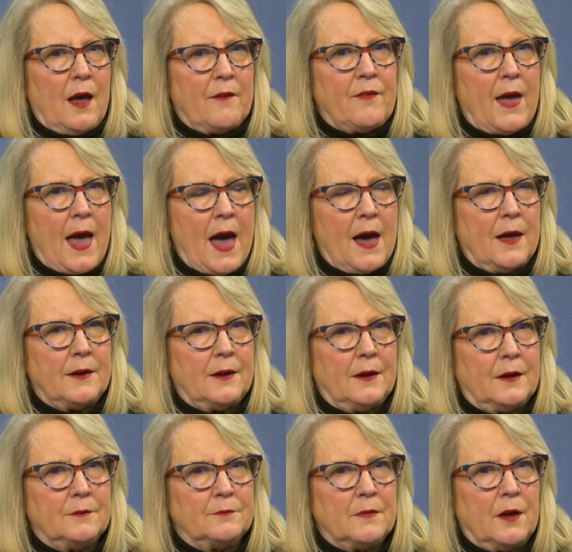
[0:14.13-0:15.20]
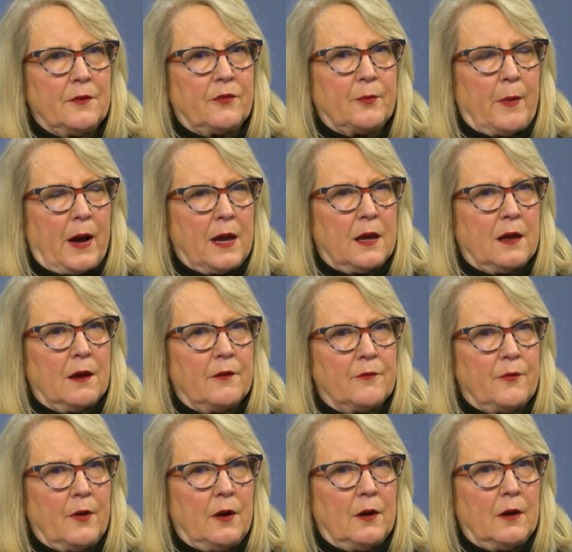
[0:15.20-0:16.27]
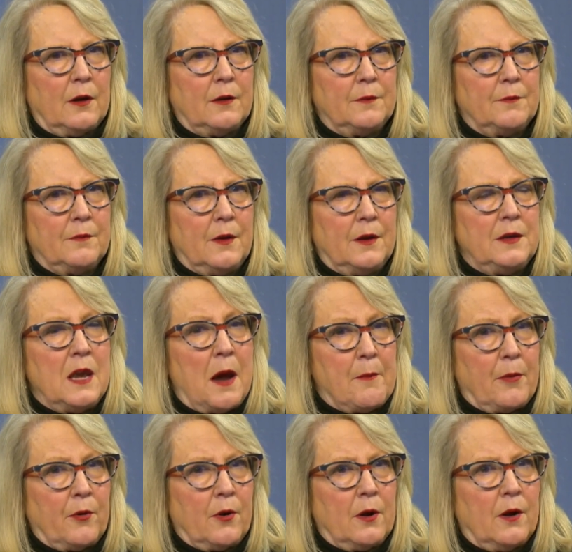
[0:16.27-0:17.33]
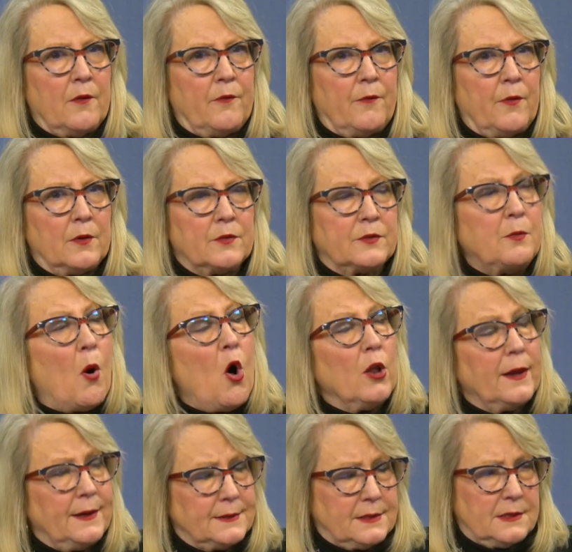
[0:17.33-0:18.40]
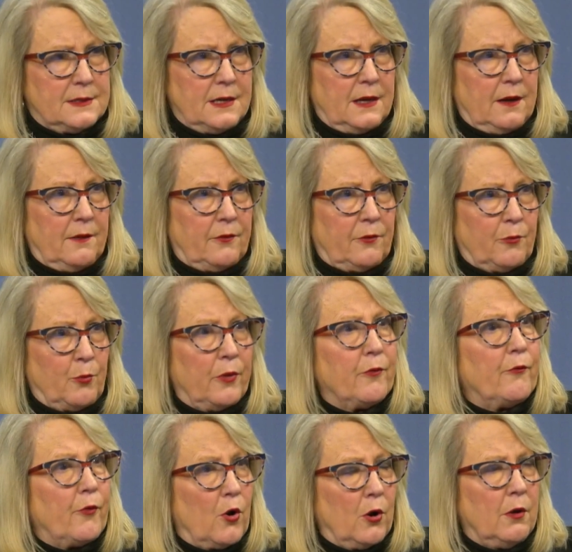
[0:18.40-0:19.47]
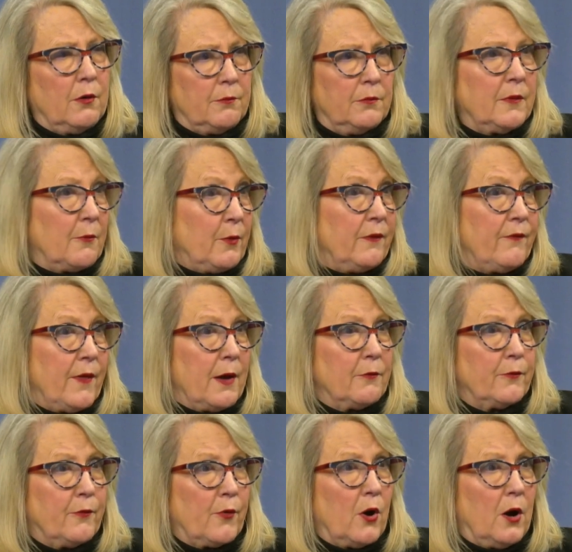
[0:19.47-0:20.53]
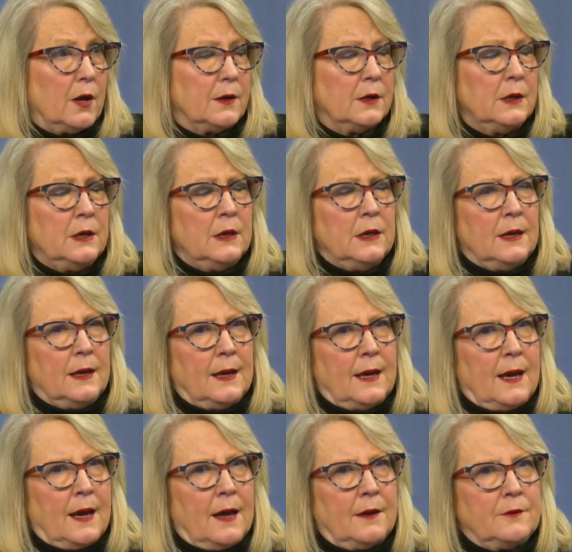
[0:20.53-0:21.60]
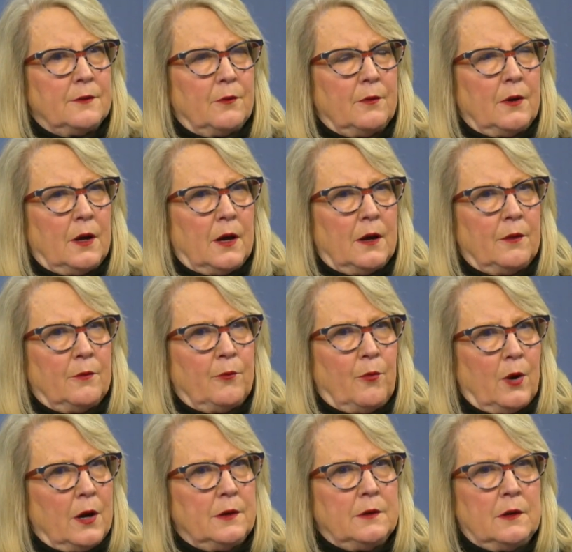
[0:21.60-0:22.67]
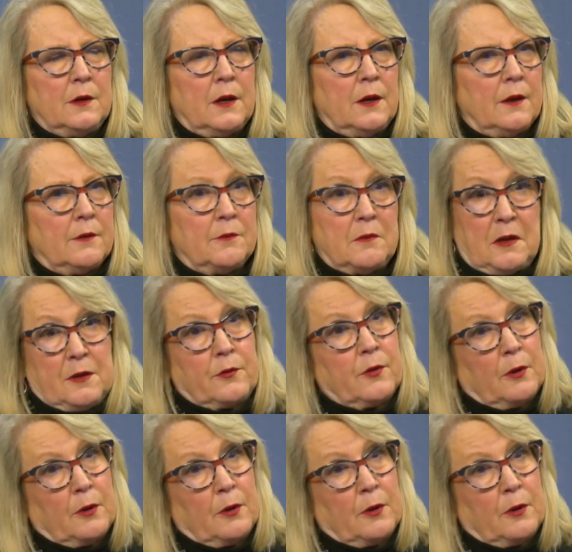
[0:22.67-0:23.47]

had a spike of a number of small entities with that we found fraud. And one is